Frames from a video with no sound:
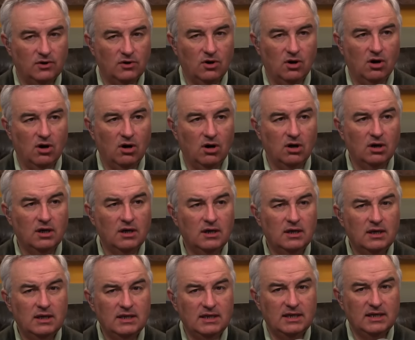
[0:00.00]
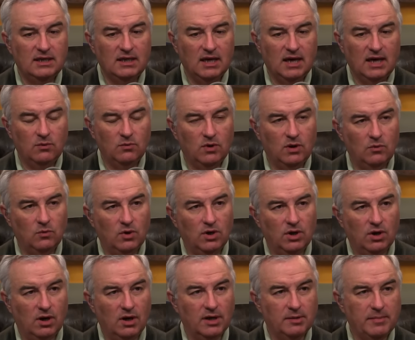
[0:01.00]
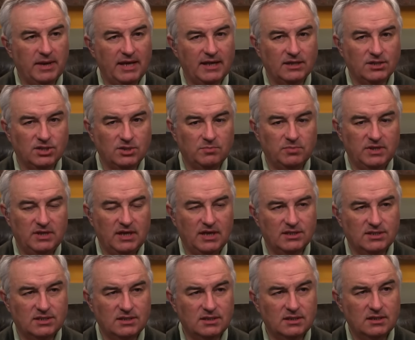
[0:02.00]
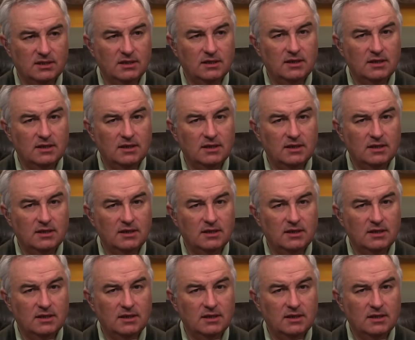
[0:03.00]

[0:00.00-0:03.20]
There are E nine one one automatic G P S mm-hmm.